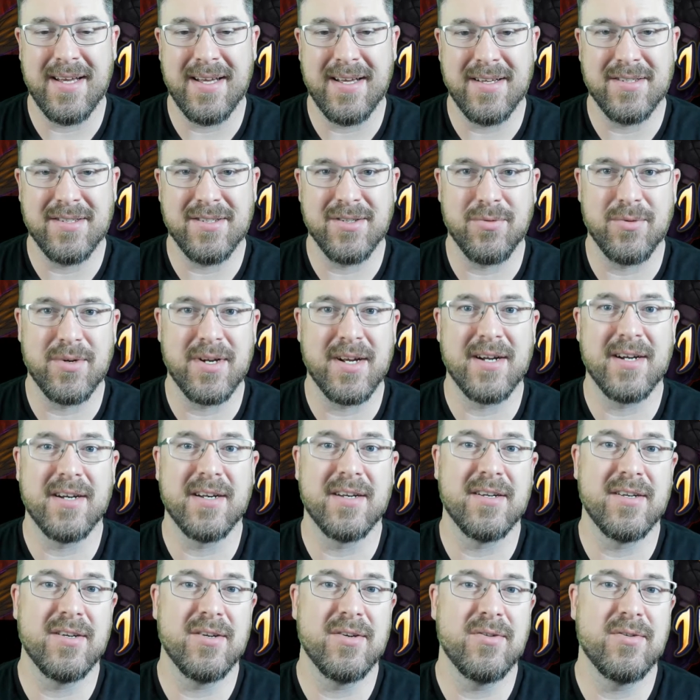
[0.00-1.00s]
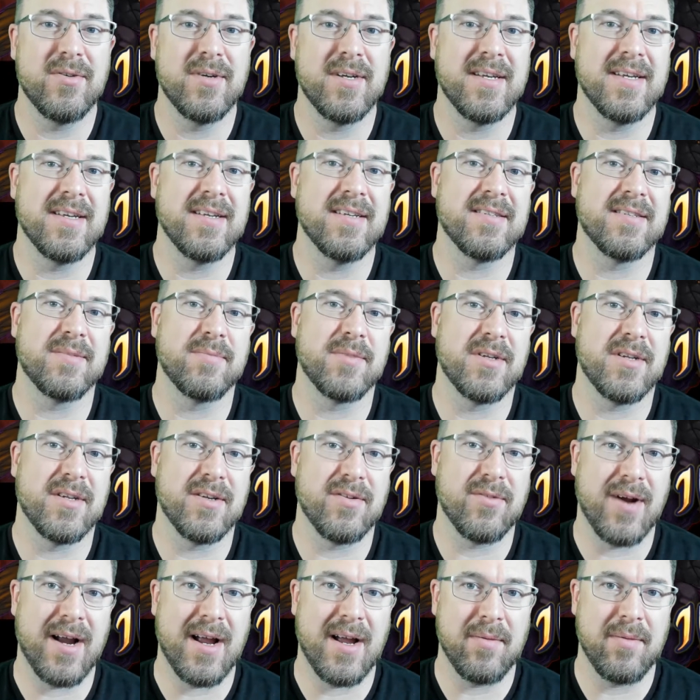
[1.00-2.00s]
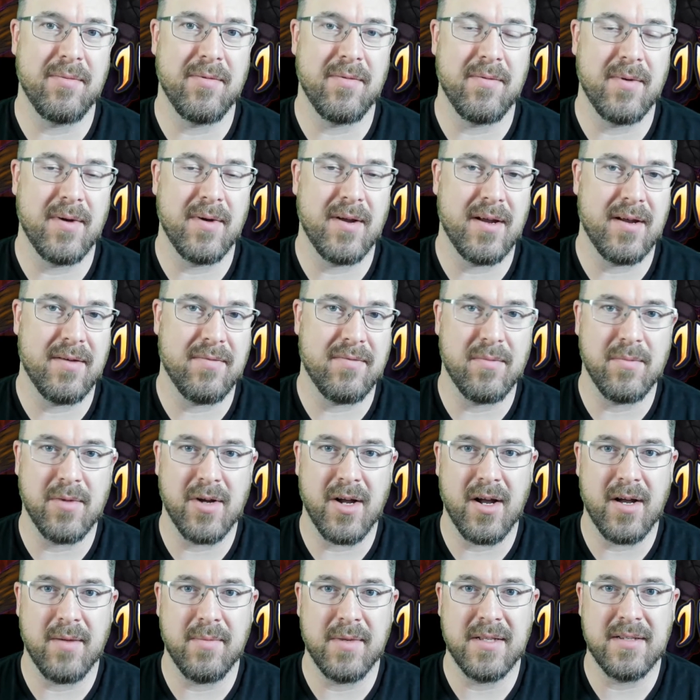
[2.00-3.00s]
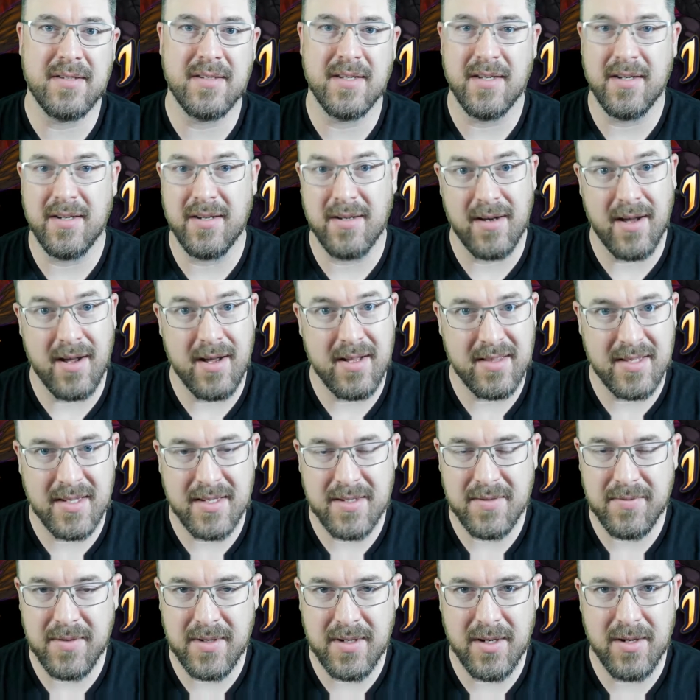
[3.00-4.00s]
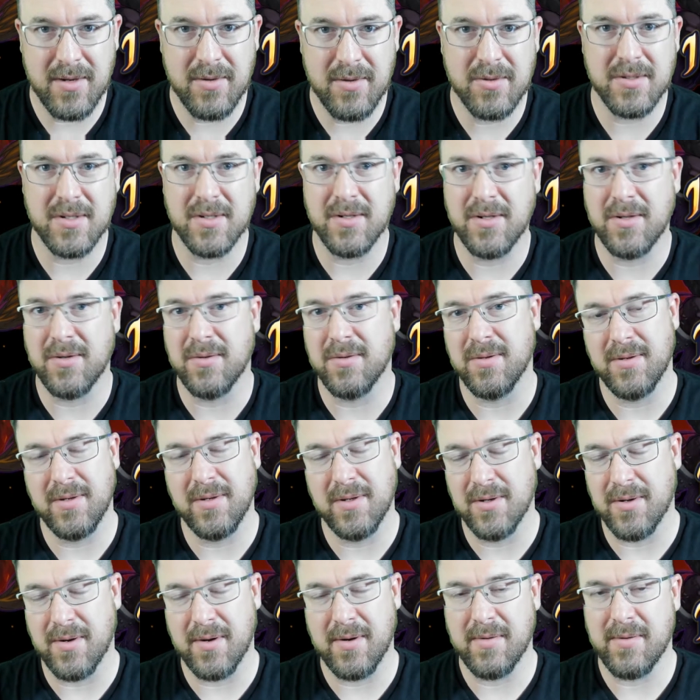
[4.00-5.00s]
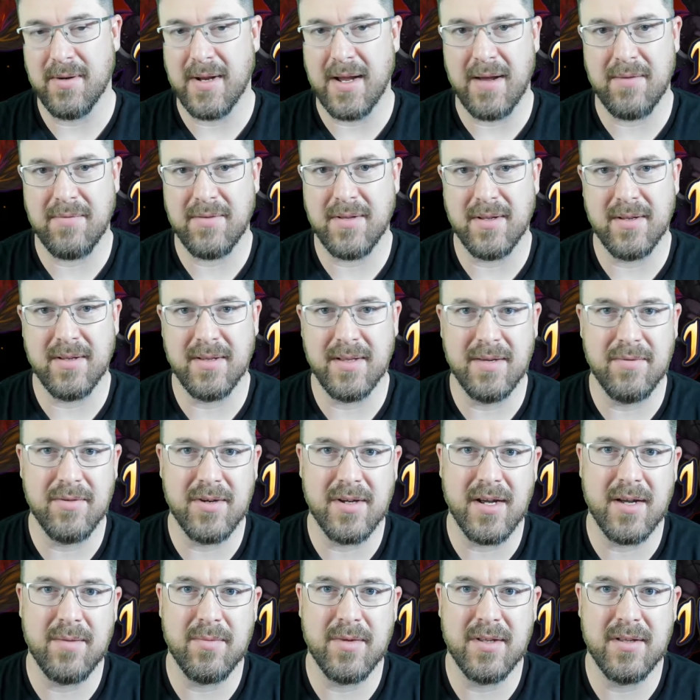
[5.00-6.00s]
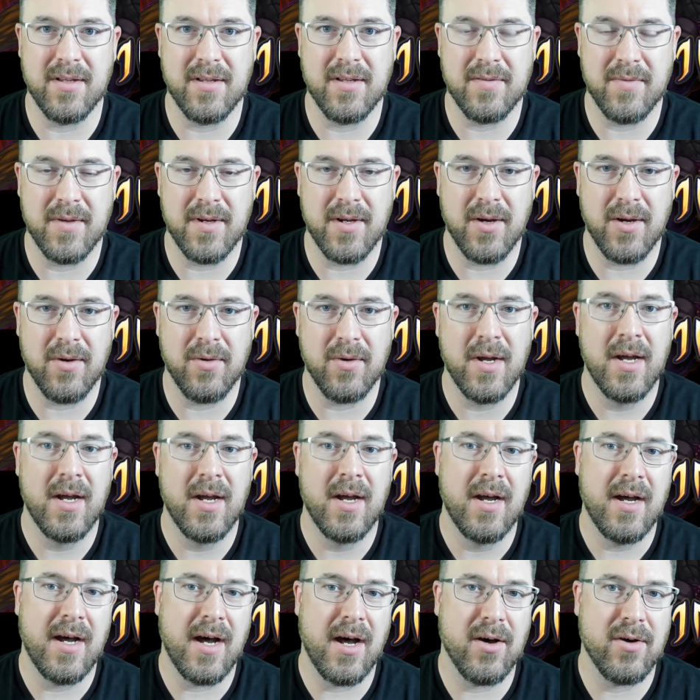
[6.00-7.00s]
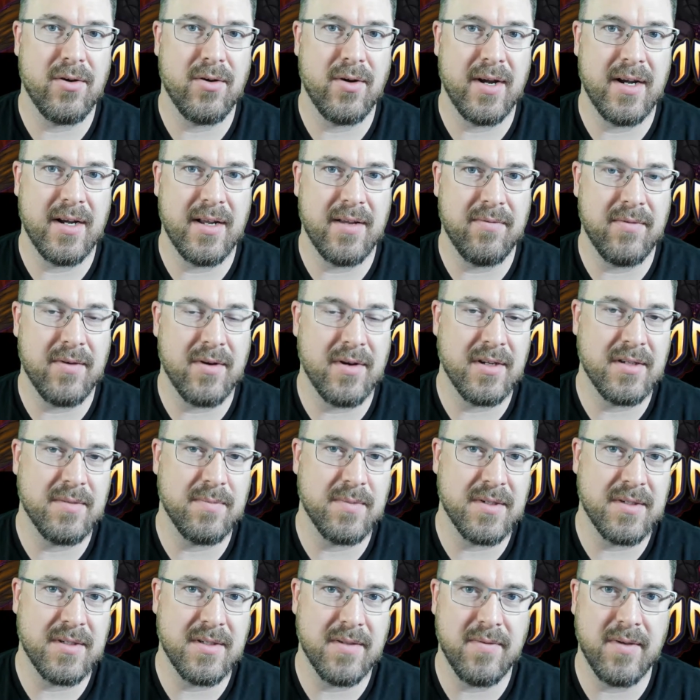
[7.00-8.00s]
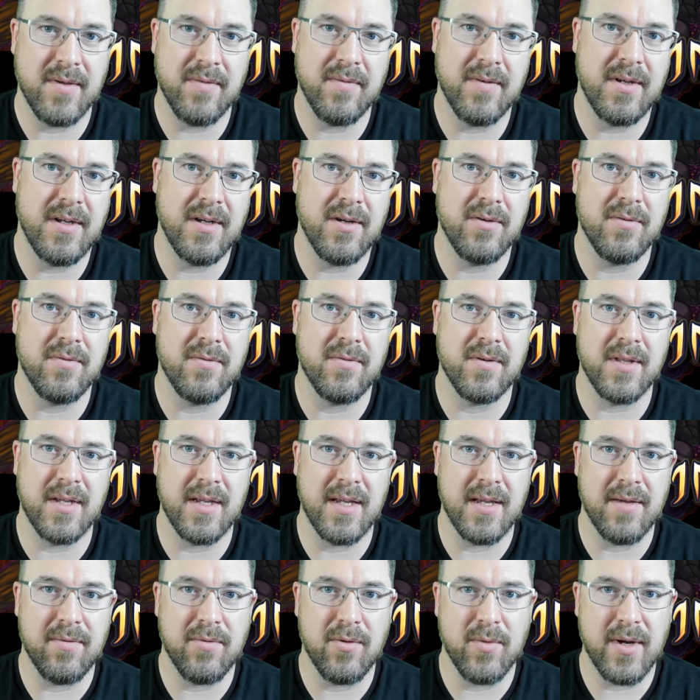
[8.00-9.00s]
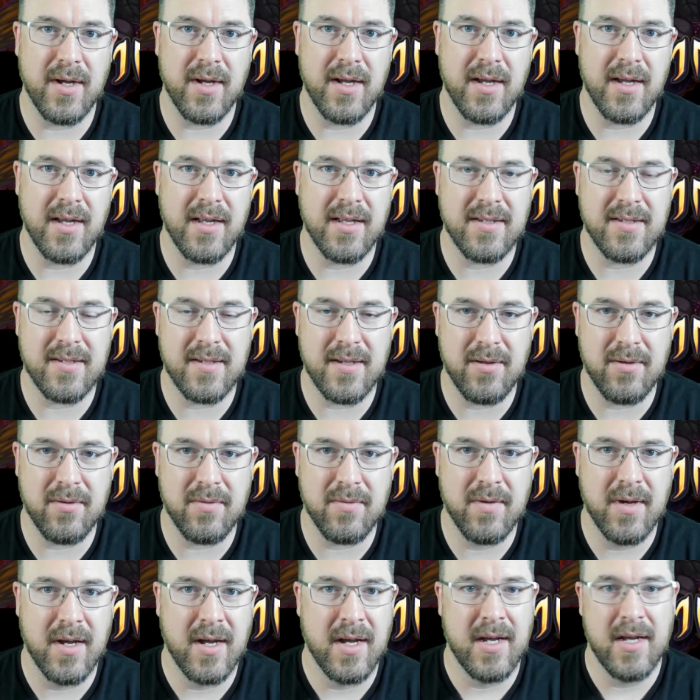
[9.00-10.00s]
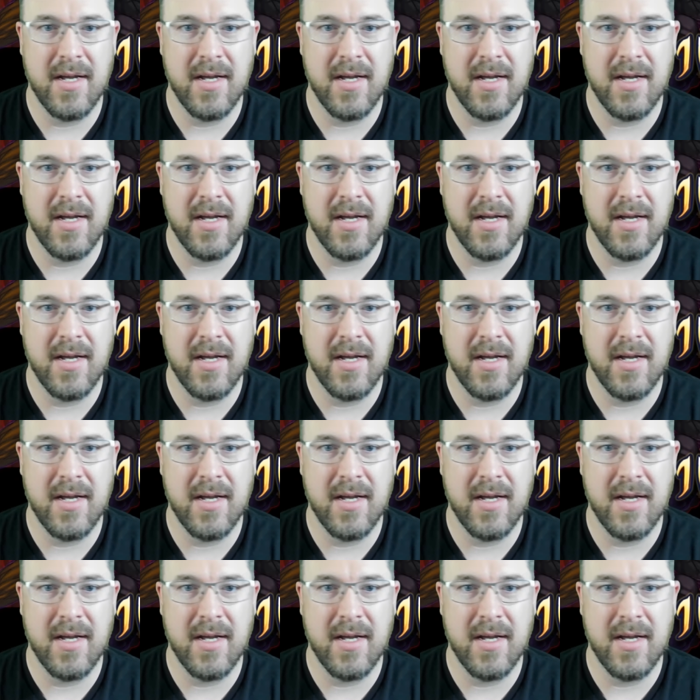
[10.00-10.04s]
So what I'm going to do is I'm going to grab from comments, not this video, so you don't have to leave a comment in this video. I'll create a very specific video for the giveaway itself.